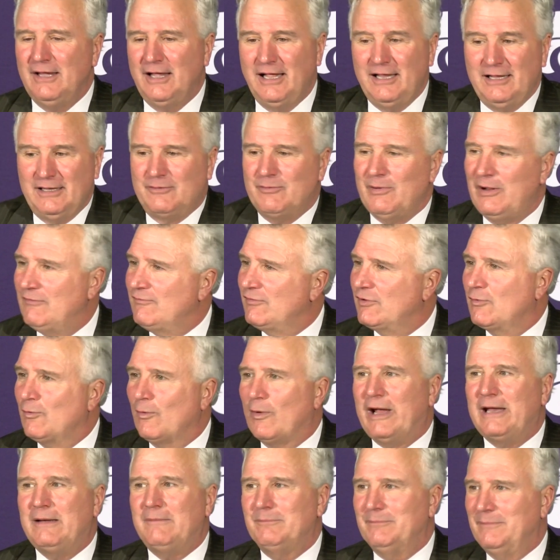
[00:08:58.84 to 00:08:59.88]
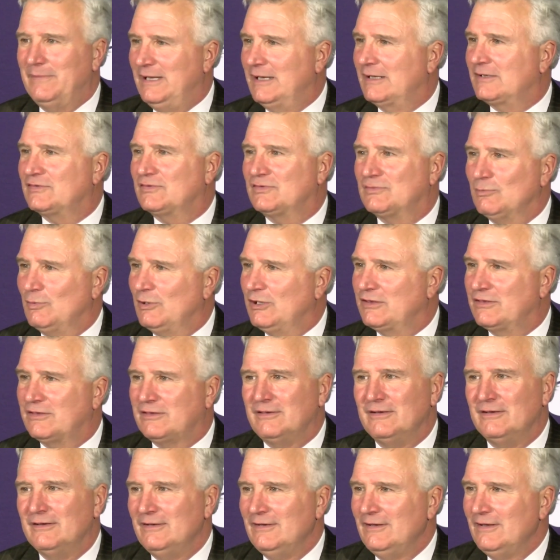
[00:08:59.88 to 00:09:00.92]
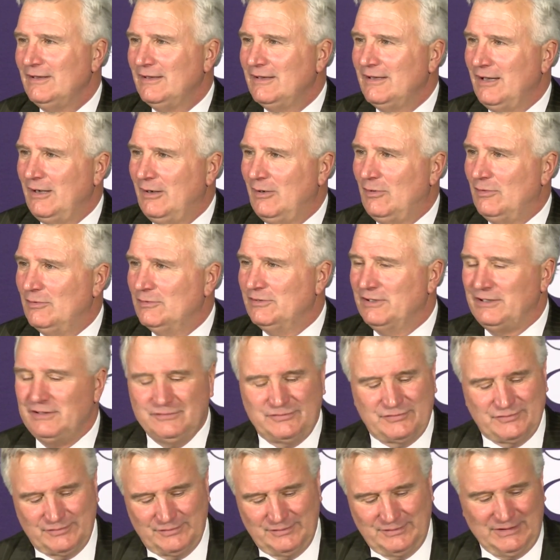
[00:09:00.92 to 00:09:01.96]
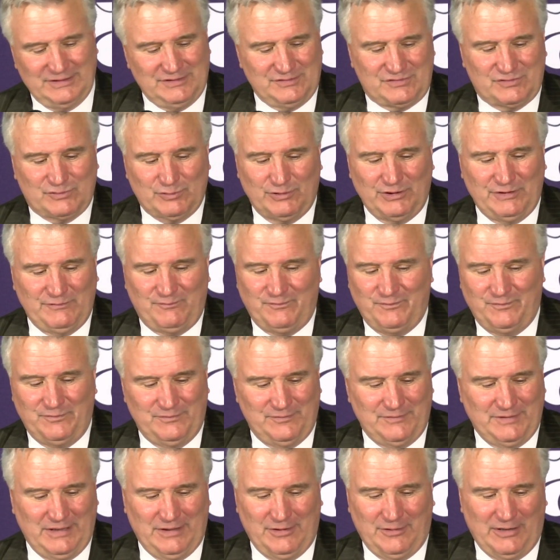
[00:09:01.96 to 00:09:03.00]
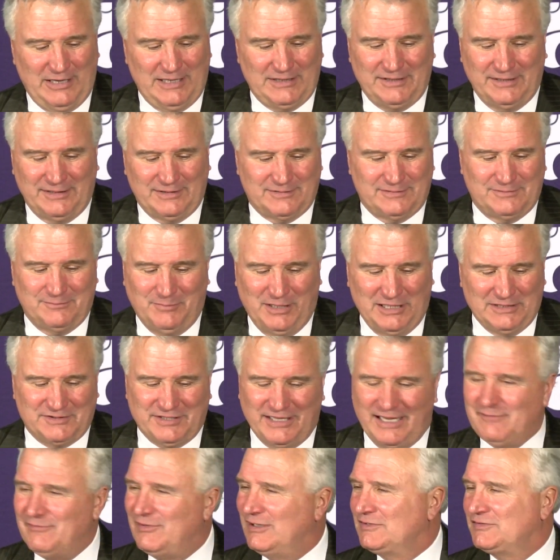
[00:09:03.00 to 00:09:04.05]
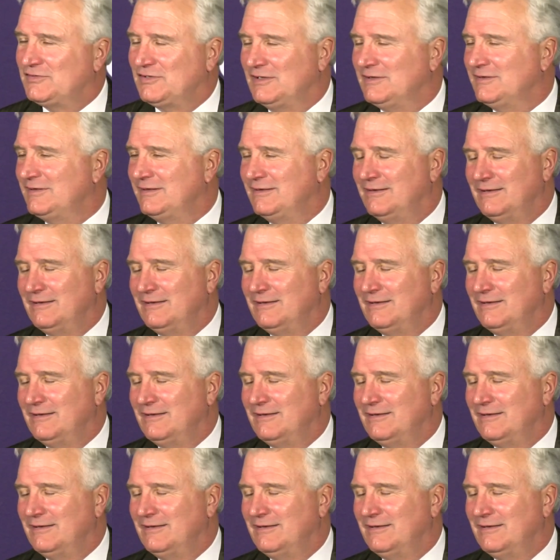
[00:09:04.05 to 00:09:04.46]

I think we have a great mix with you know, these these three, you know, I think Montavious and,